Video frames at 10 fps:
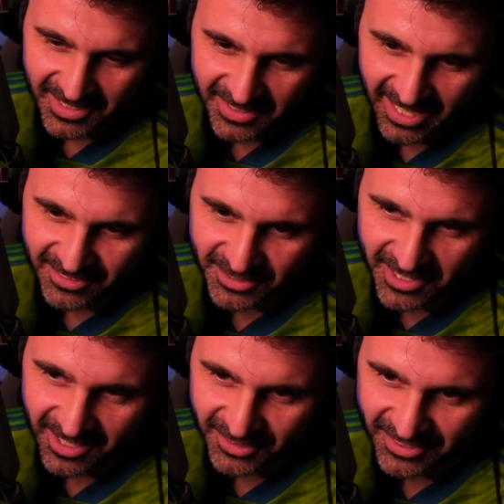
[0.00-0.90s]
That's
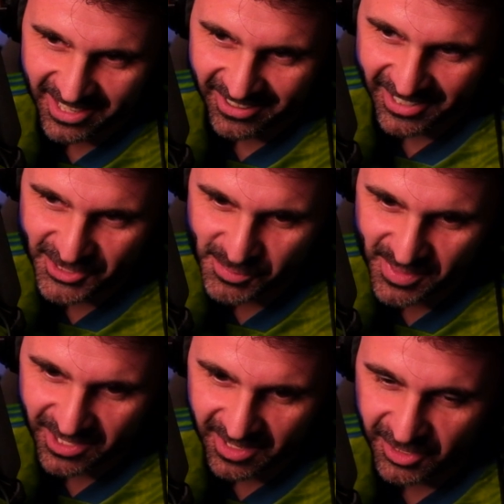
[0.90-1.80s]
kind of scary to
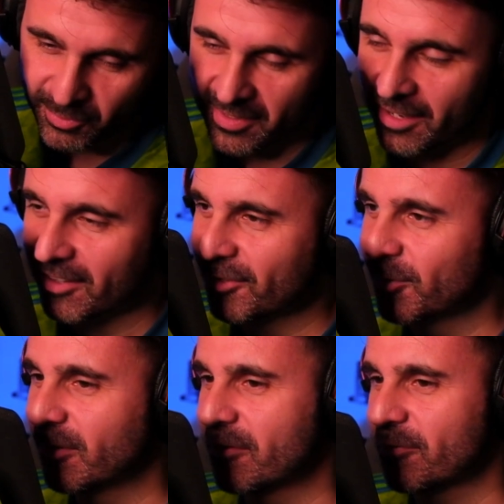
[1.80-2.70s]
be honest with how that's
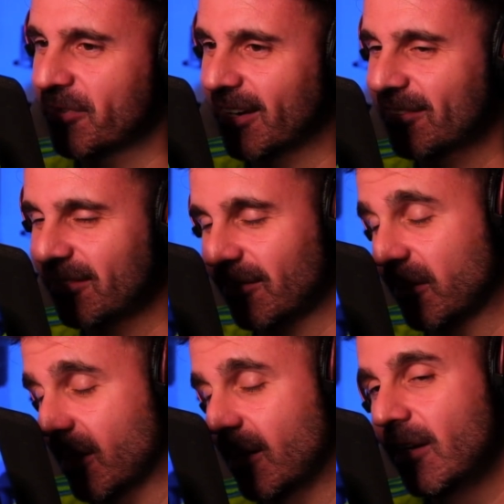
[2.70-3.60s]
glued to their face.
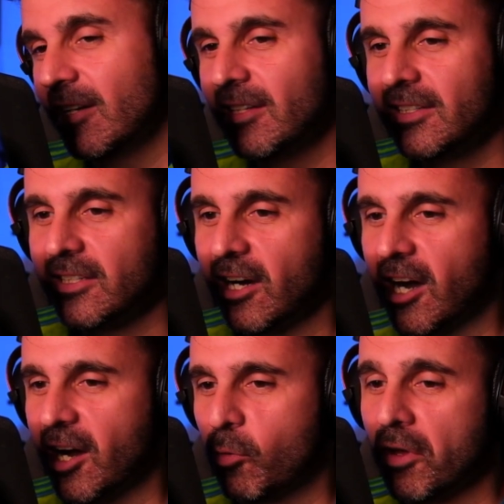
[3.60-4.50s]
Okay.
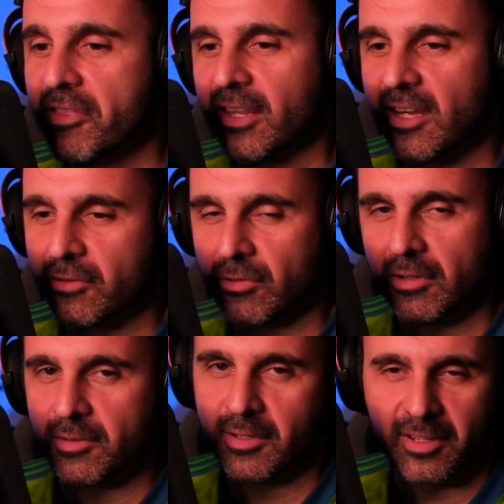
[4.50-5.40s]
Uh one thing that
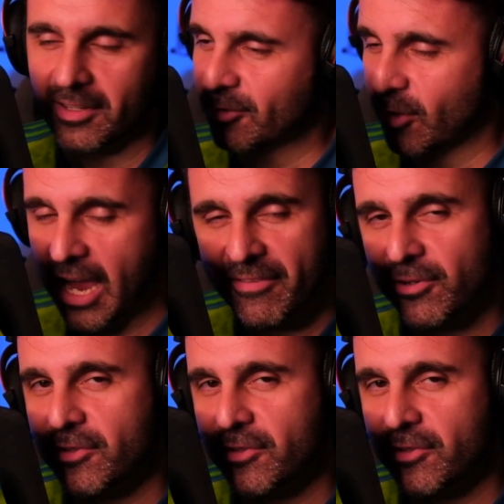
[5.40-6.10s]
I haven't heard